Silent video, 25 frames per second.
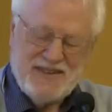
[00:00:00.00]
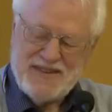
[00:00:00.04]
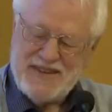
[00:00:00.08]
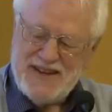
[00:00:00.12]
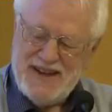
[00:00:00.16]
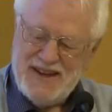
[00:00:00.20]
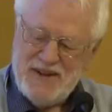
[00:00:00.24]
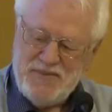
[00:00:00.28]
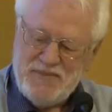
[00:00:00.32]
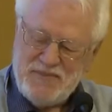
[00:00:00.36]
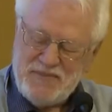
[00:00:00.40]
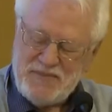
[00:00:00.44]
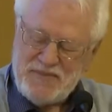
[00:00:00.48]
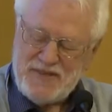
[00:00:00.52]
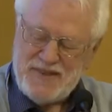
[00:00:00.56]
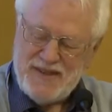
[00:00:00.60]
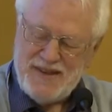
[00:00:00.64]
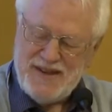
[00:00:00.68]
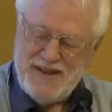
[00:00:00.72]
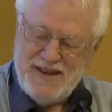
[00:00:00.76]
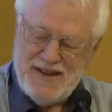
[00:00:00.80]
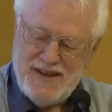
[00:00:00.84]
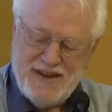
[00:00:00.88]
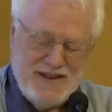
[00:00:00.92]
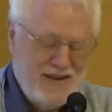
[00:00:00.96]
Okay.
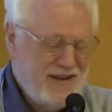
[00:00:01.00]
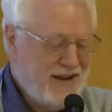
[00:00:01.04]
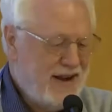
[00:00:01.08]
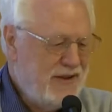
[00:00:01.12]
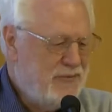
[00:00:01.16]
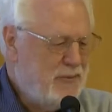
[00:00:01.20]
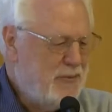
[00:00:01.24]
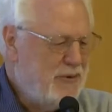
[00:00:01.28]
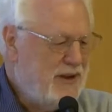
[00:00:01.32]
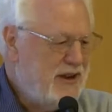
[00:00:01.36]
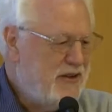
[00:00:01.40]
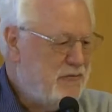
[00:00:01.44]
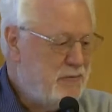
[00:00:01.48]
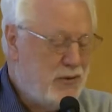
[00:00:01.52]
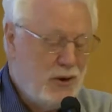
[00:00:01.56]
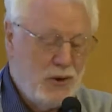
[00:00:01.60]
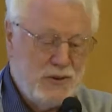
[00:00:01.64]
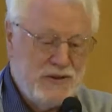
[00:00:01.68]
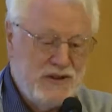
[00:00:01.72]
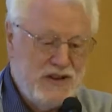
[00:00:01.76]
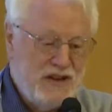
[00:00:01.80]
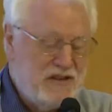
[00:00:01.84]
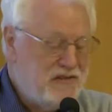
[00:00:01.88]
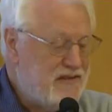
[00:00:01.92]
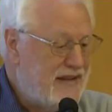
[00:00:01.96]
I believe
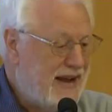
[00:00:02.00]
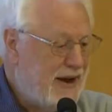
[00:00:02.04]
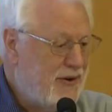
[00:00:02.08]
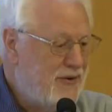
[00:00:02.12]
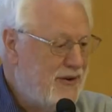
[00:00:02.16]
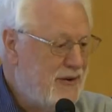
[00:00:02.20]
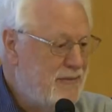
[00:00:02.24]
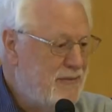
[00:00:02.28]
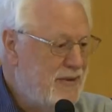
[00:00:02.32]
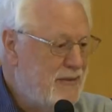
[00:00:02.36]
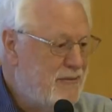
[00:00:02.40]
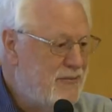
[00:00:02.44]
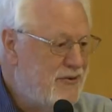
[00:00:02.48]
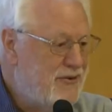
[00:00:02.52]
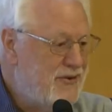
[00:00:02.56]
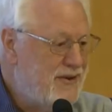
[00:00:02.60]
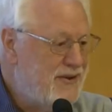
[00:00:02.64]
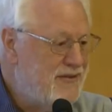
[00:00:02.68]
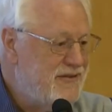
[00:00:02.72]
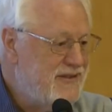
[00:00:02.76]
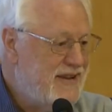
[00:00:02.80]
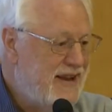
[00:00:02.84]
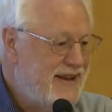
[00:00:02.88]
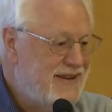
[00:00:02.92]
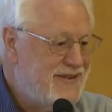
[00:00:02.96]
Poland is now a member
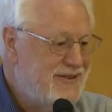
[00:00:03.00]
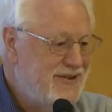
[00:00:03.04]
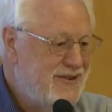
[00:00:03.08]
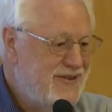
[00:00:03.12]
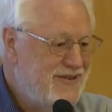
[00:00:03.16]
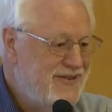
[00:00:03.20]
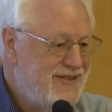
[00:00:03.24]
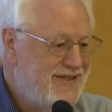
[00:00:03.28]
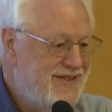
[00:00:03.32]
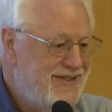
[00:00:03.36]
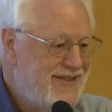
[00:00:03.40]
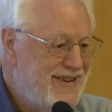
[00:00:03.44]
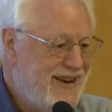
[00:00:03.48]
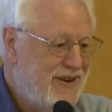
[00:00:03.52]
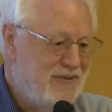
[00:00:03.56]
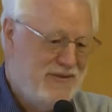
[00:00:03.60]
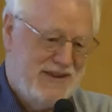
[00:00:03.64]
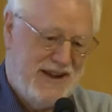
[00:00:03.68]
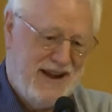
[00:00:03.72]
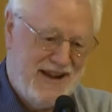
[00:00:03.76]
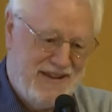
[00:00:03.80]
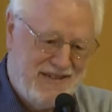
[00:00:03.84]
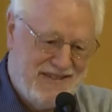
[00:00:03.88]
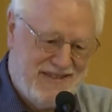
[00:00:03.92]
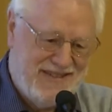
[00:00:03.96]
of NATO. How
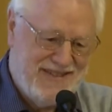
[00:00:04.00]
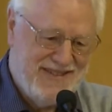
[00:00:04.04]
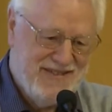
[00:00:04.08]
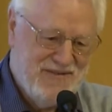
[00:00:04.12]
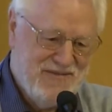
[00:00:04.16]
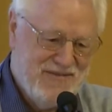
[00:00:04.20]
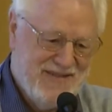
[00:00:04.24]
nice.